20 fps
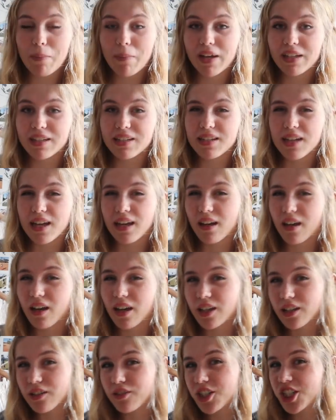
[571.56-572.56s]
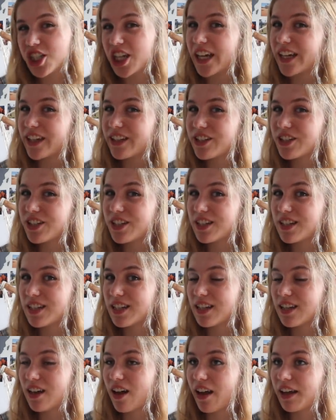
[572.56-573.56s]
mindset kind of changed, as
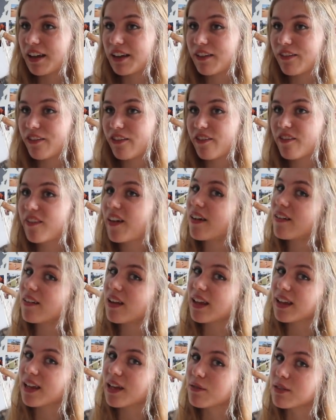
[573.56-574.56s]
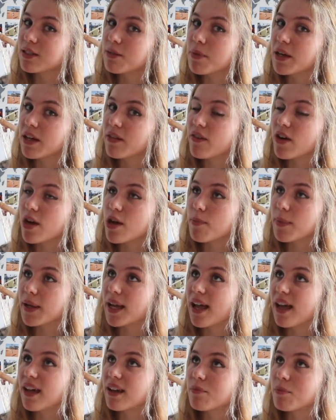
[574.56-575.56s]
in I felt like there was a bit of hope
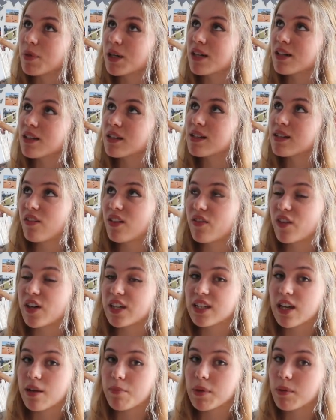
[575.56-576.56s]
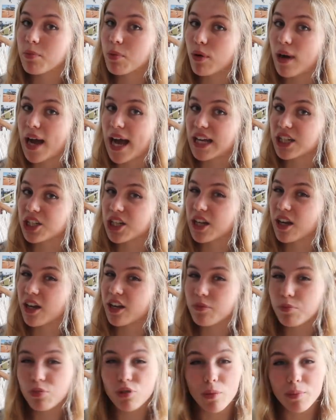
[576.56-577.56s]
again, because for the first time people were actually
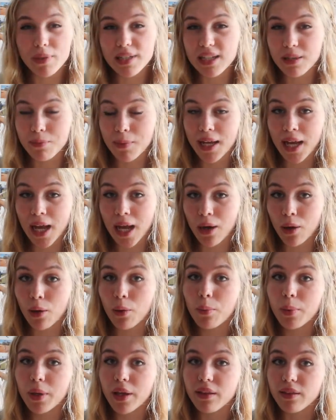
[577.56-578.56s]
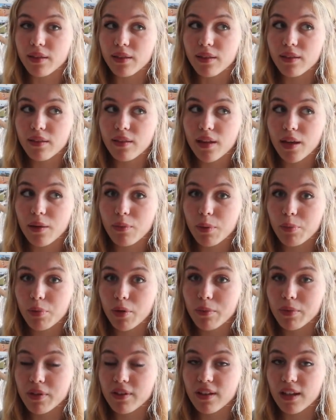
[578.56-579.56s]
kind of promising me help, and they were
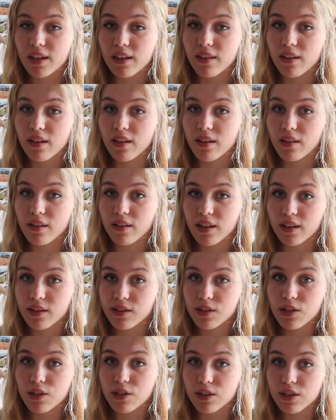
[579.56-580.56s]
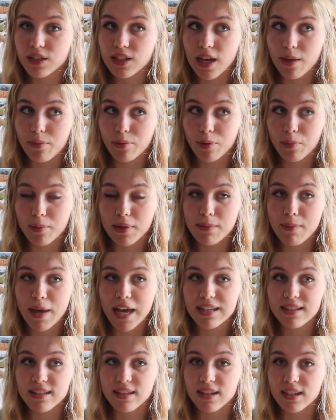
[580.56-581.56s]
promising that things could get properly
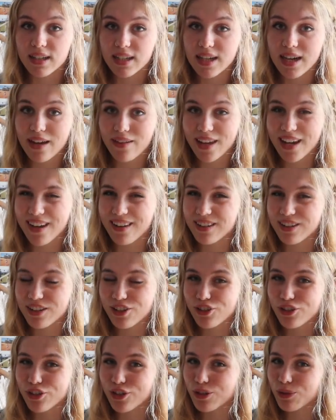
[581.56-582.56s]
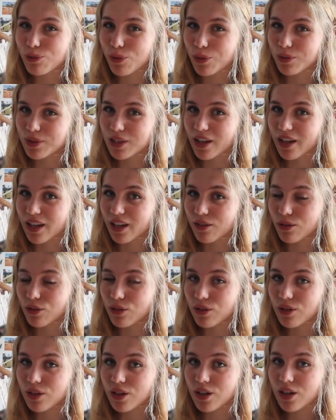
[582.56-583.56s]
better, and now they understood what was going
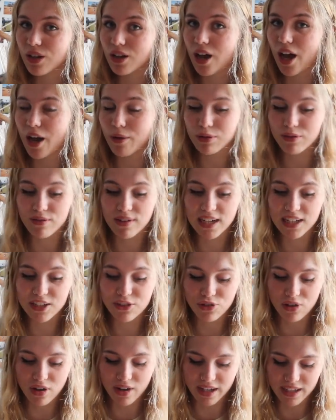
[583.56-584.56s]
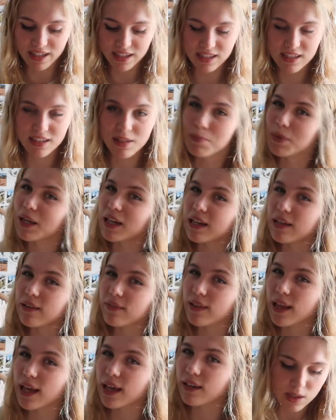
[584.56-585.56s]
on. I was really trying to
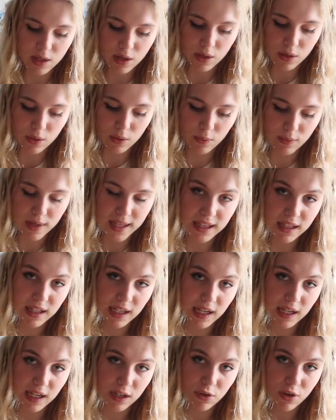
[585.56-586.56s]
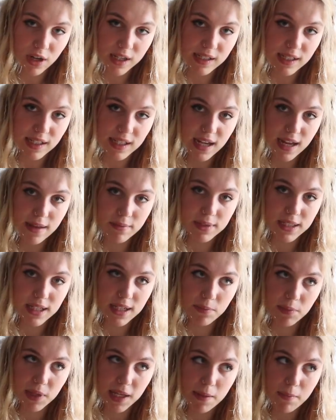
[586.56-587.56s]
believe that. So when the crisis CAMS
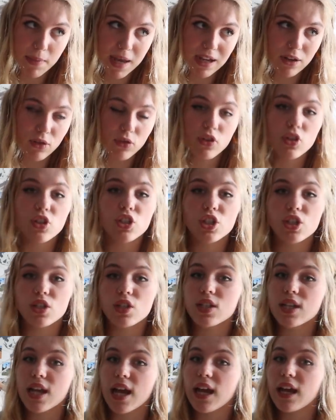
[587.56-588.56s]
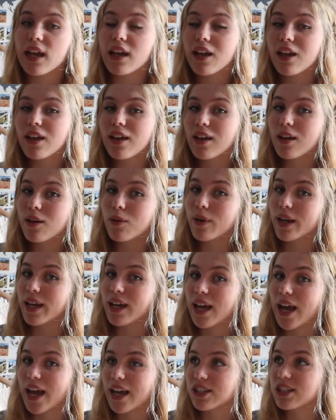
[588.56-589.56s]
team came back on the Tuesday,
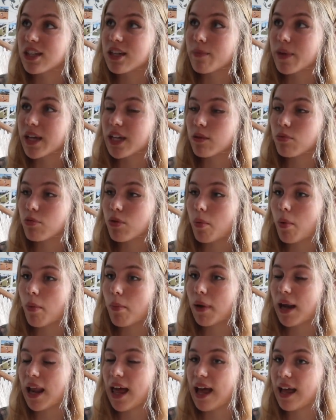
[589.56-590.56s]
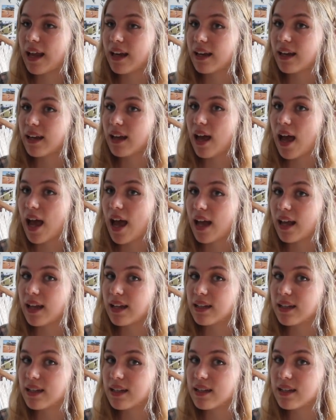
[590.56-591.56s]
we actually made a proper plan,
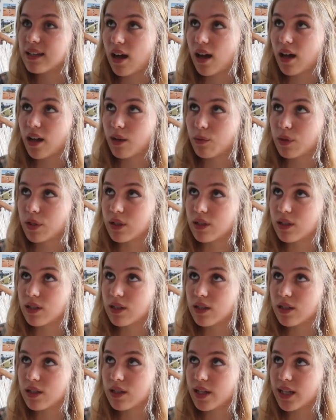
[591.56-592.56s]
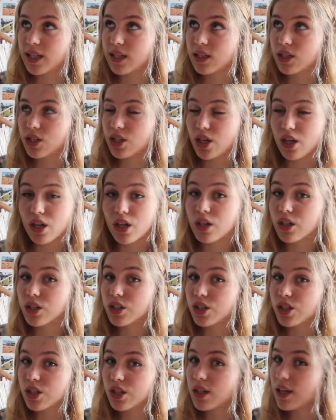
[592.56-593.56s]
and I was
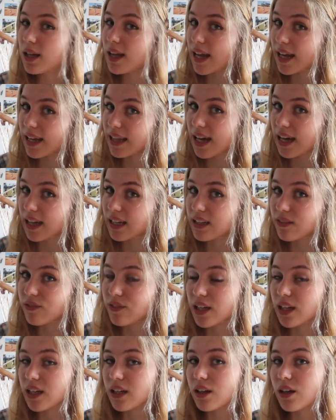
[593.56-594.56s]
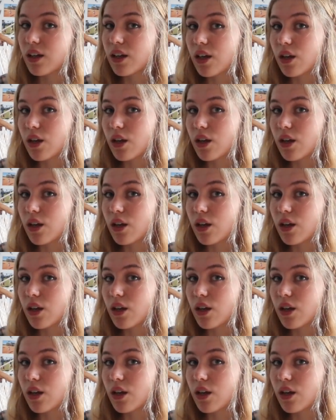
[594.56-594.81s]
discharged late that evening.